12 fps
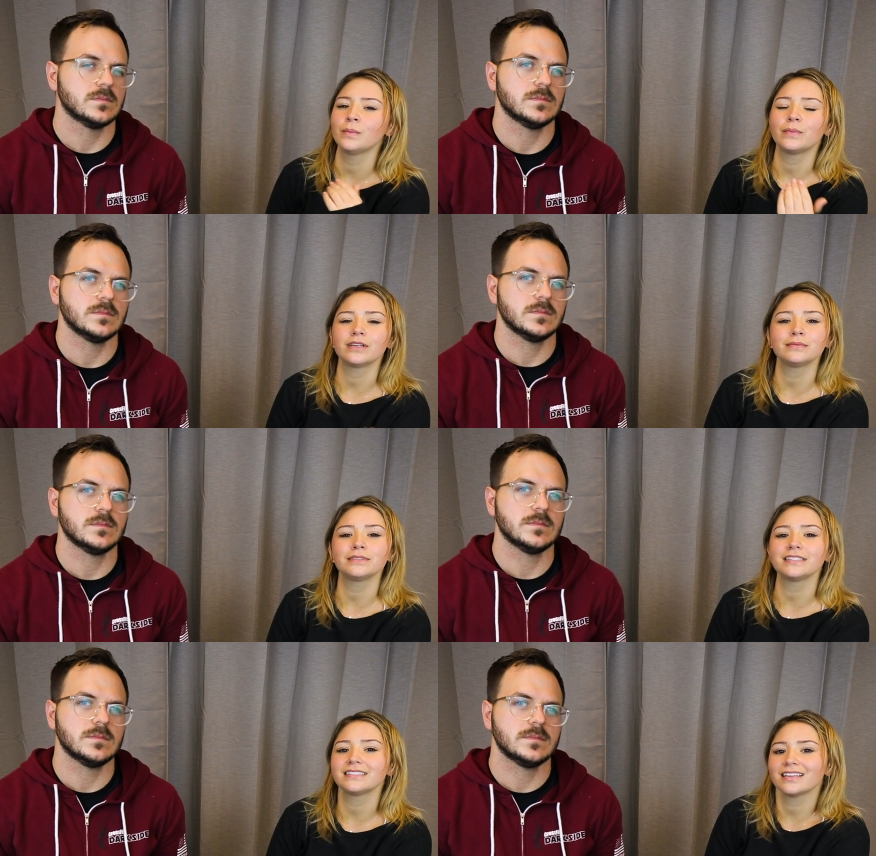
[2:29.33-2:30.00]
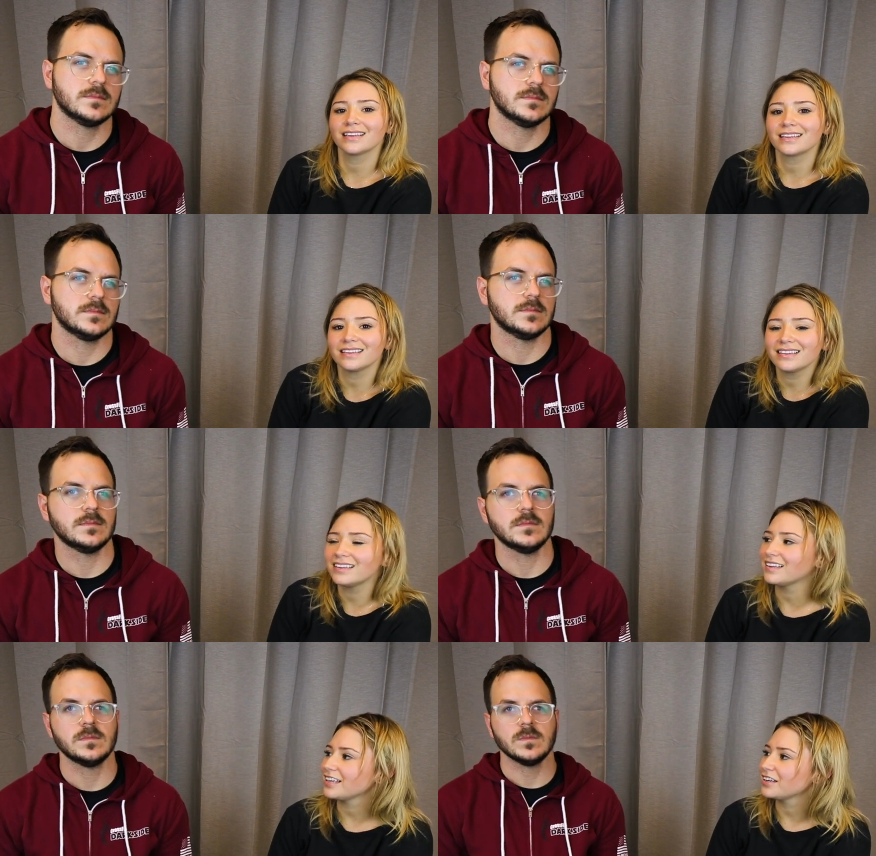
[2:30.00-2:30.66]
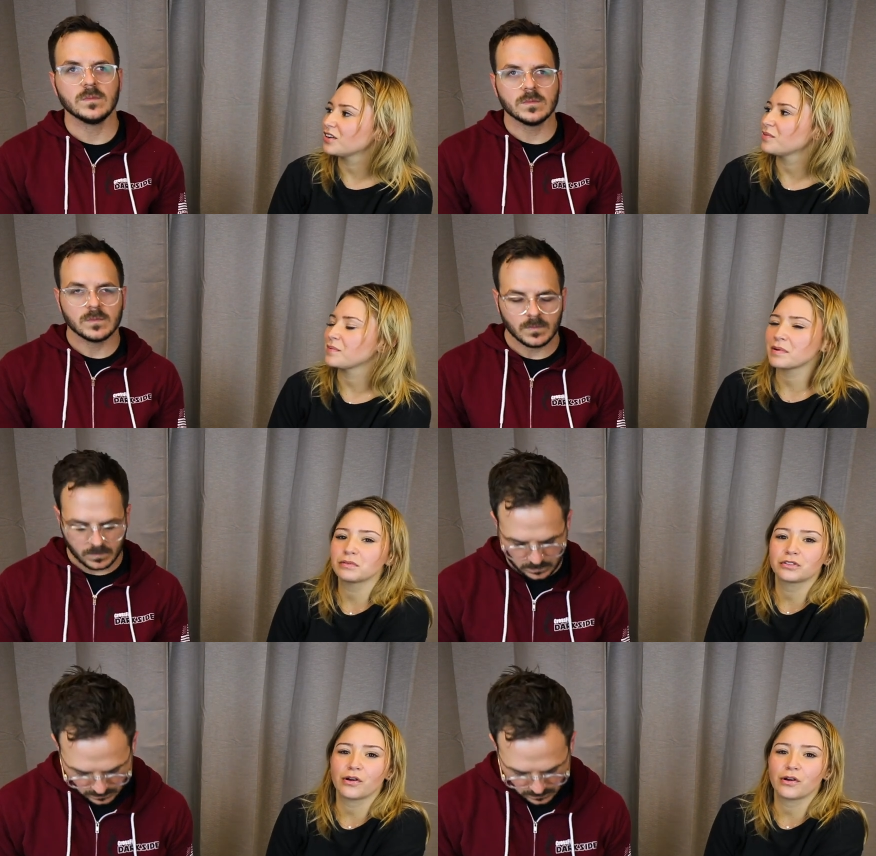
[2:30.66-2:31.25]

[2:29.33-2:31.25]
Speaker 1: But I'm just like, uh, you know, maybe I'm just